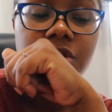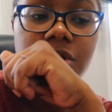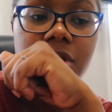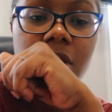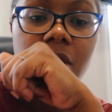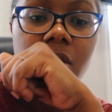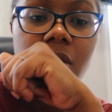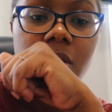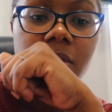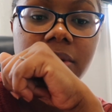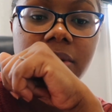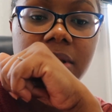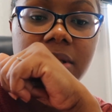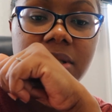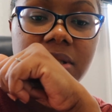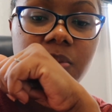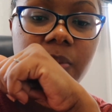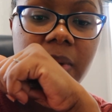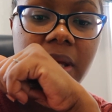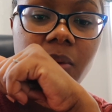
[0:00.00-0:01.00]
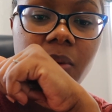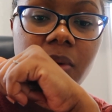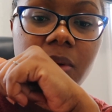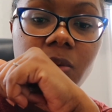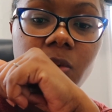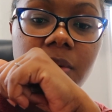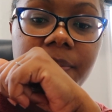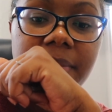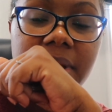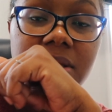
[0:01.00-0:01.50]
So this week
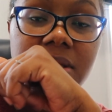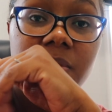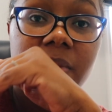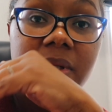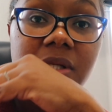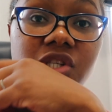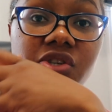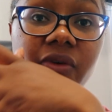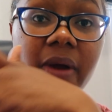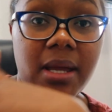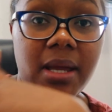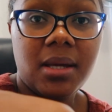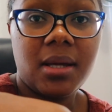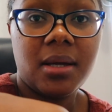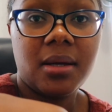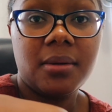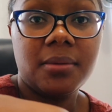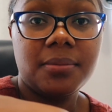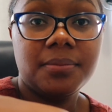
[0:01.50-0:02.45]
we will be doing trach.